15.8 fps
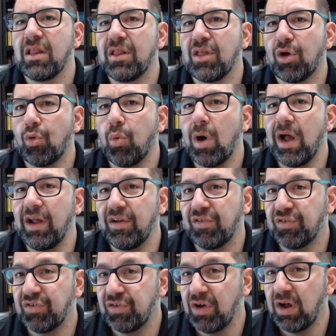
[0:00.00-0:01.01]
the quiet
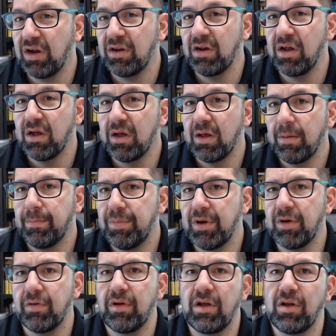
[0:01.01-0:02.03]
sun
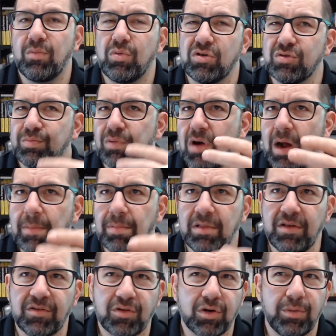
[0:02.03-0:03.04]
period, which
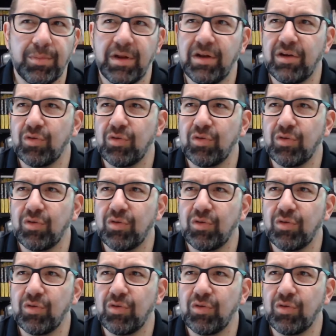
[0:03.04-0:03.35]
probably is going to be